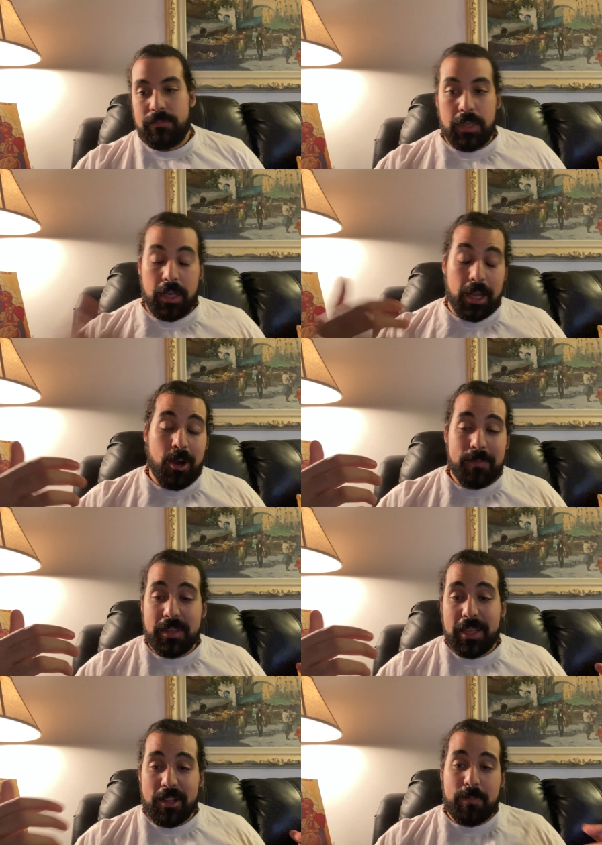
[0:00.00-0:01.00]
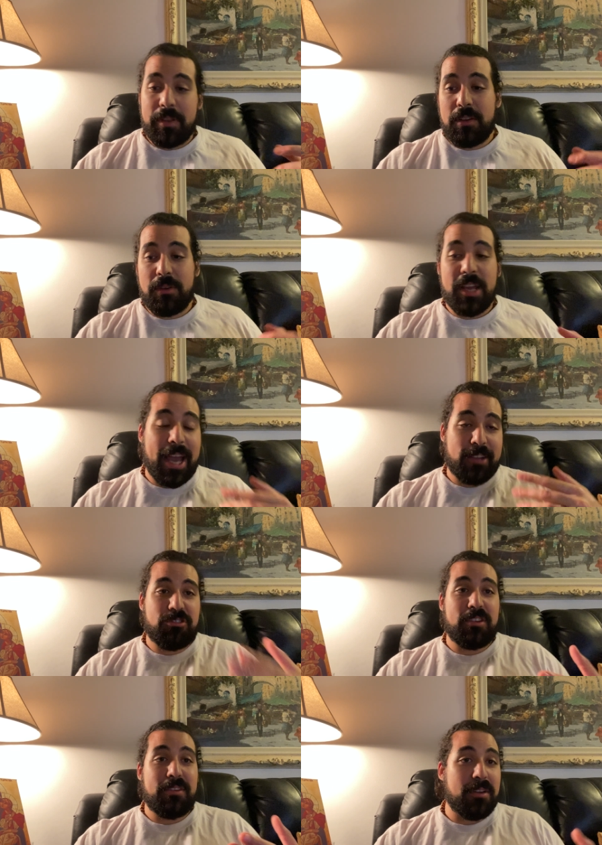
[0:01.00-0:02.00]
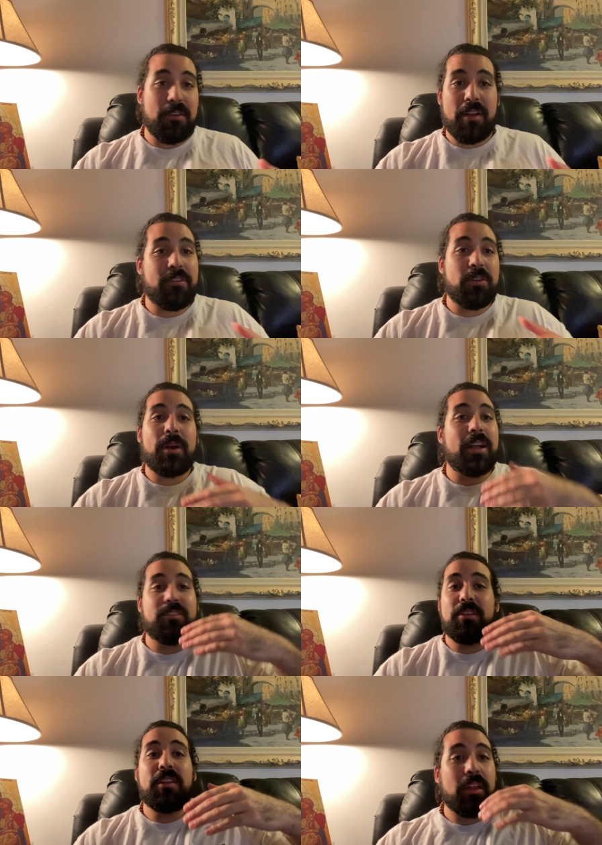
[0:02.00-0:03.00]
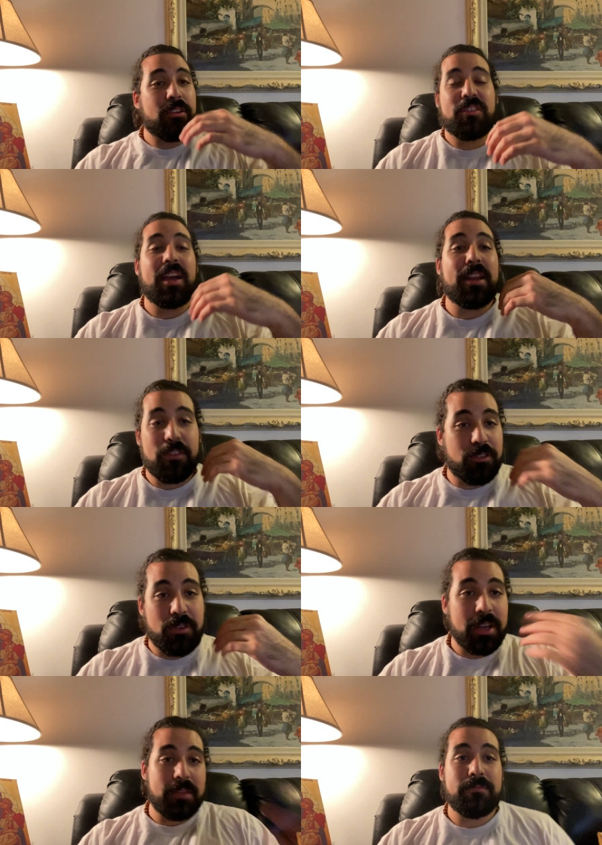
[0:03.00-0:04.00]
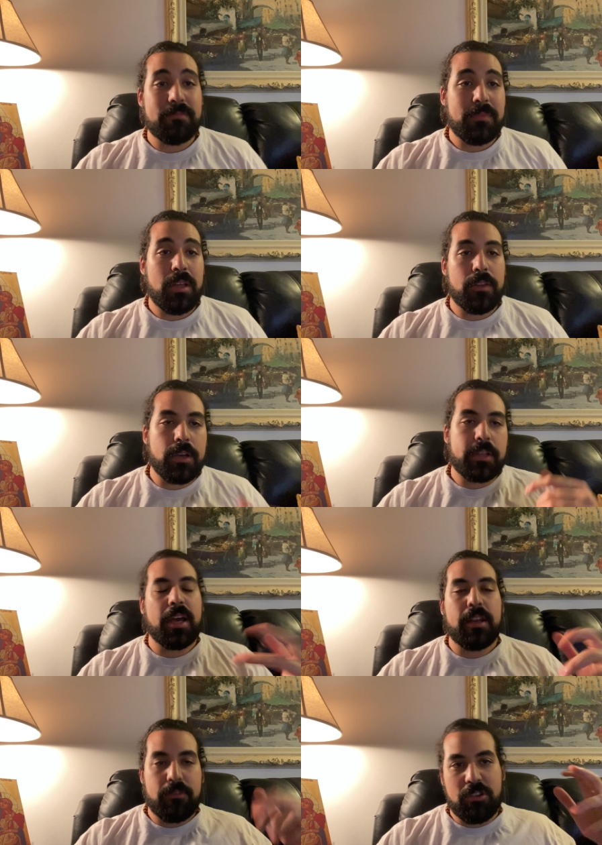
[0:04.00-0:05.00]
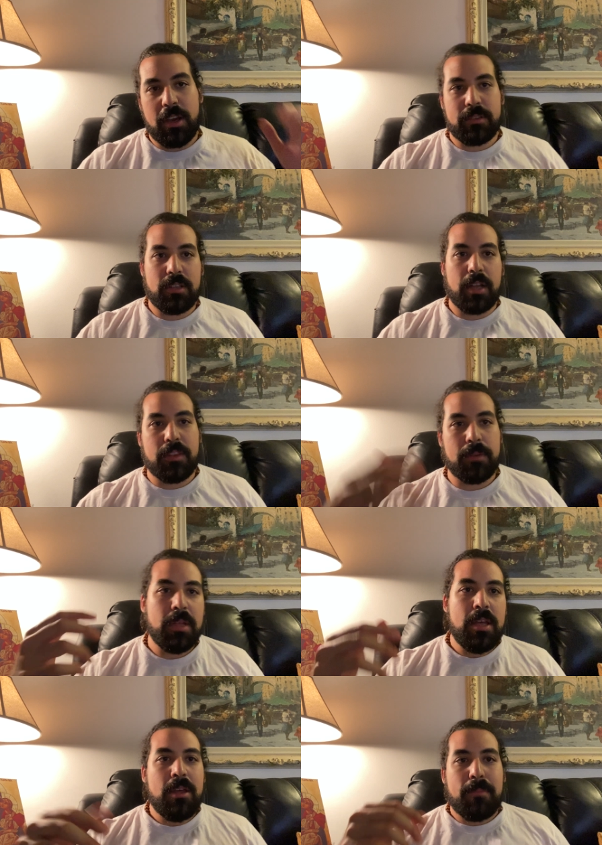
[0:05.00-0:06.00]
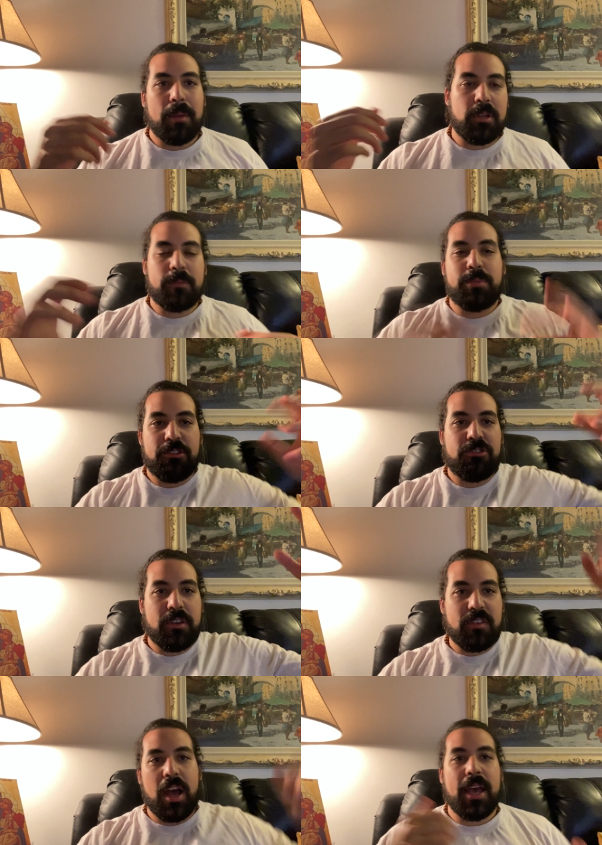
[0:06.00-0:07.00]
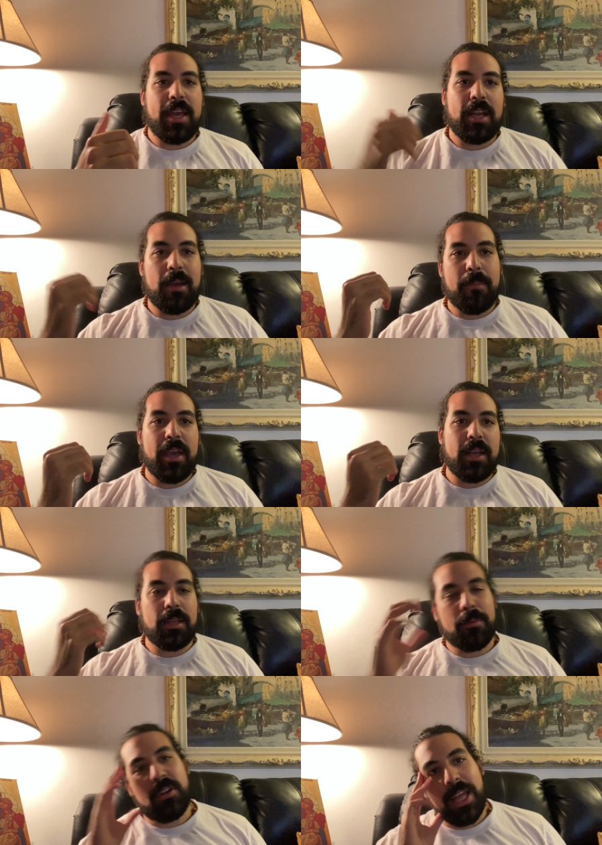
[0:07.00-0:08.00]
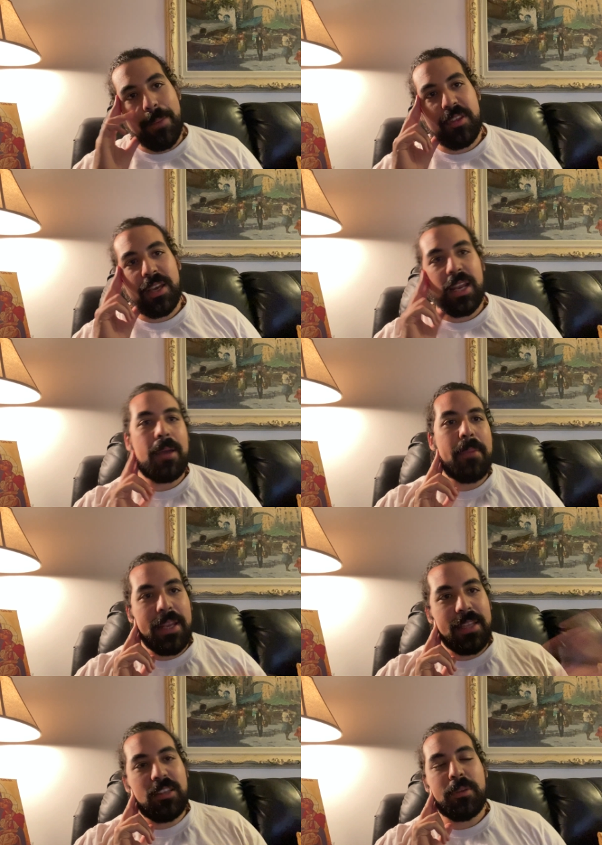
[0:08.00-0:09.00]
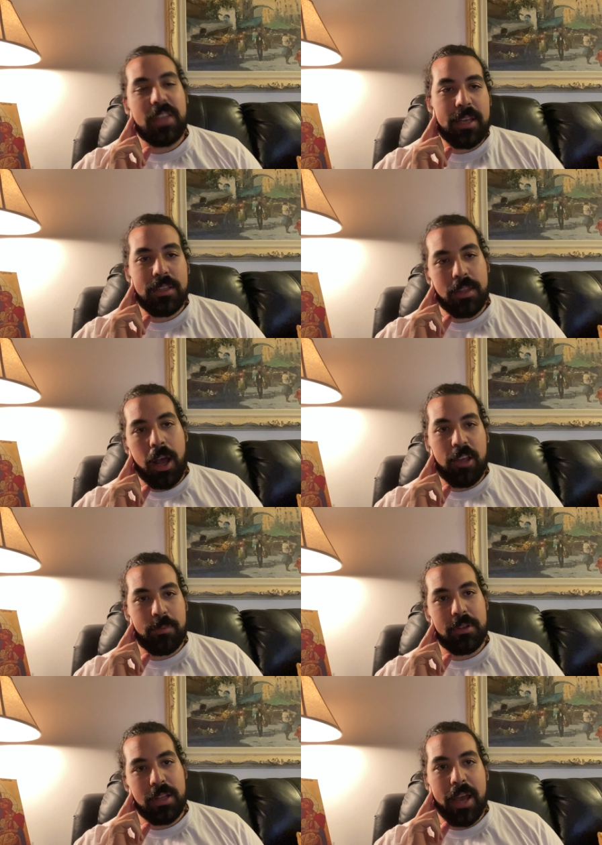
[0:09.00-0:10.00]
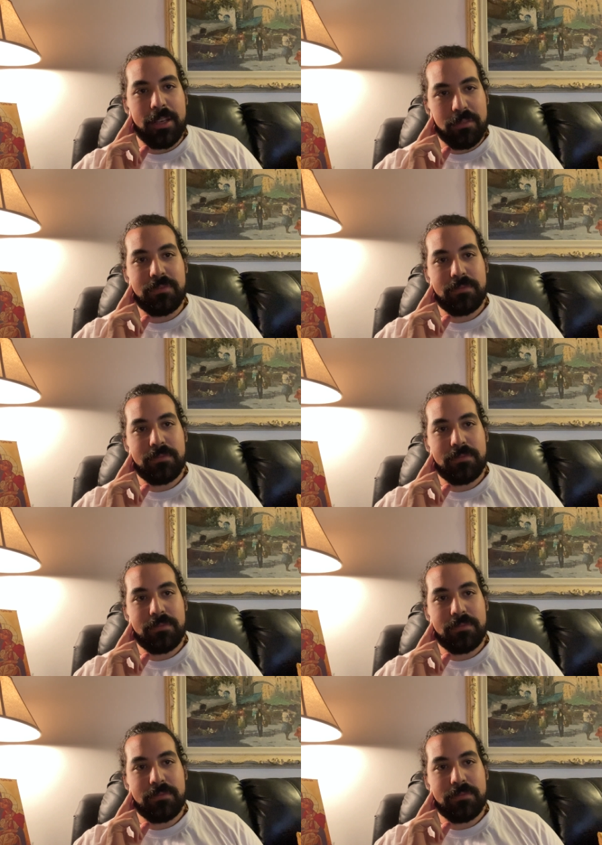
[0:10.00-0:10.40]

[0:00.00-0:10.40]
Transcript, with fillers: And I hope that that's been the reaction of everyone else on the other side of the screen. The good kind of shock. Not that my blood pressure is high and I may end up collapsing and I may need to be taken to the hospital kind of